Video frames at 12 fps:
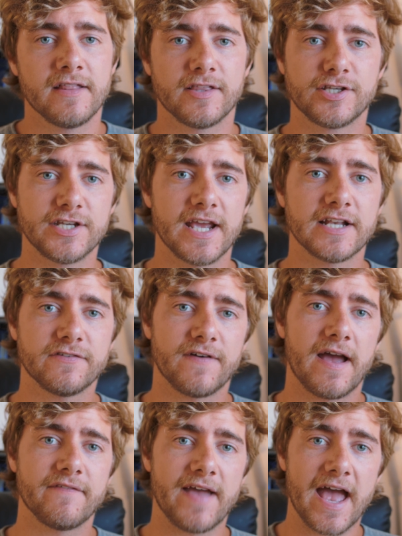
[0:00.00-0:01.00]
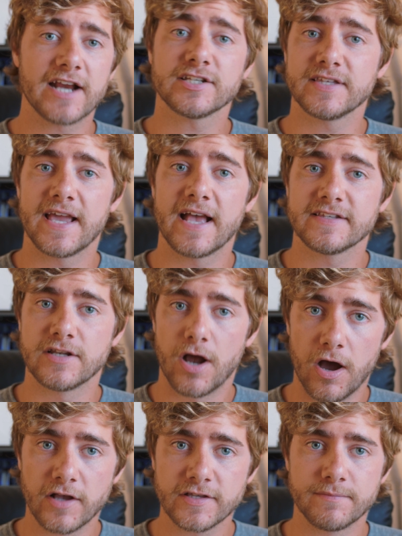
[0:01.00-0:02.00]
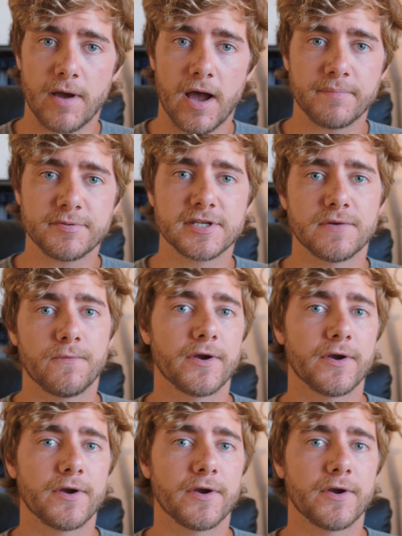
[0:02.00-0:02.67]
The GH5 actually has an awesome option